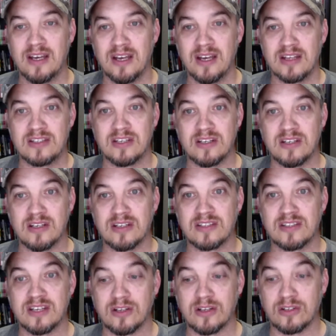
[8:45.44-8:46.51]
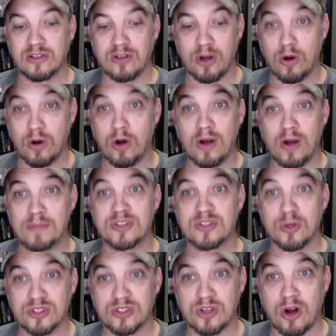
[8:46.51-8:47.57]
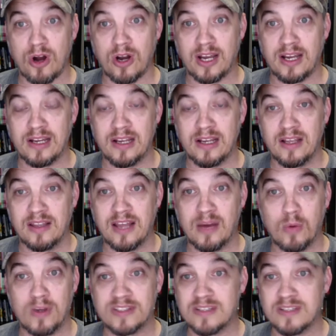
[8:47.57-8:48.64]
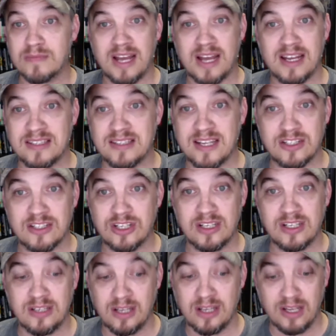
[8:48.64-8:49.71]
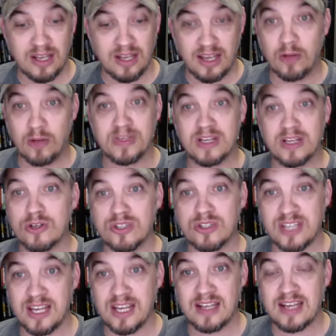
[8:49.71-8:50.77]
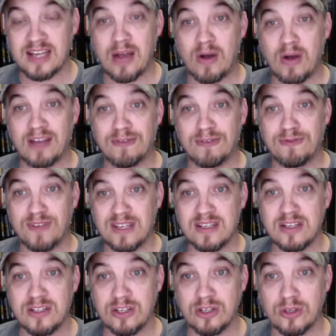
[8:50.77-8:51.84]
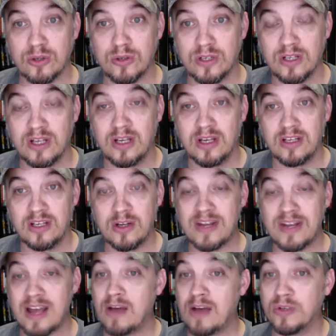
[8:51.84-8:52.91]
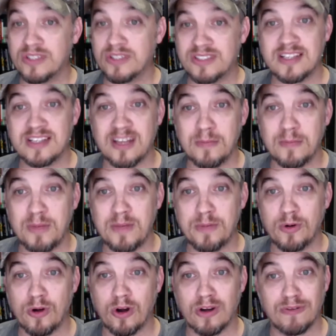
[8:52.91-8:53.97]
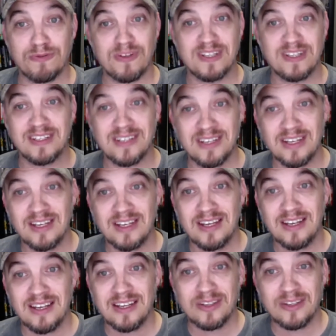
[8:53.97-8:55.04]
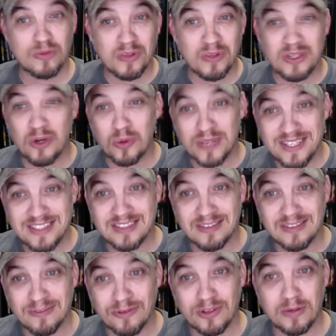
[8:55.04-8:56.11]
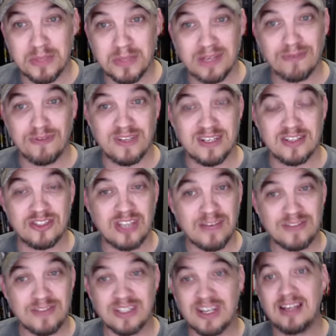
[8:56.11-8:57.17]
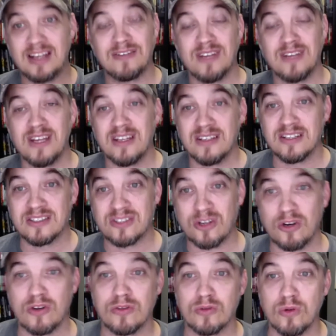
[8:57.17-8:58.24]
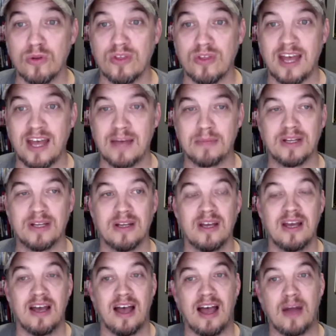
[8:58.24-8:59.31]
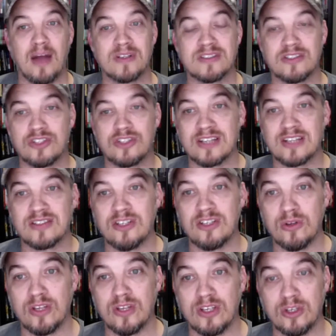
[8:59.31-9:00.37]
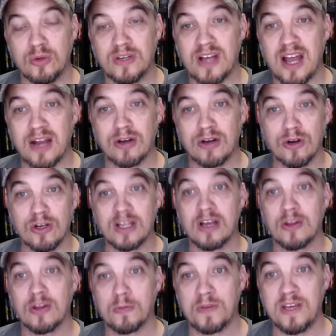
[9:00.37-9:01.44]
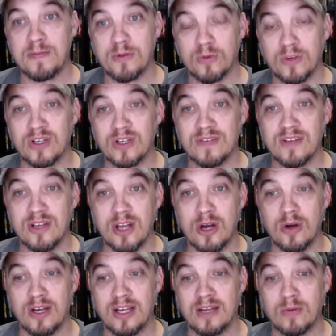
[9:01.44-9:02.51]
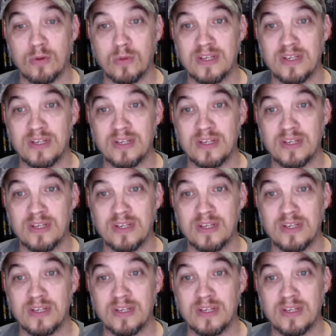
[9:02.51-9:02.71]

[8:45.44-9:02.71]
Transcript: to go, oh, I'm so sorry. That wasn't my intention. Help me understand how I offended you. Now I will say some people are offended and there's really no reason for them to be offended. So you have to kind of discern through that. But I would suggest to you that you and I are hurting other people and we don't even know it. And when we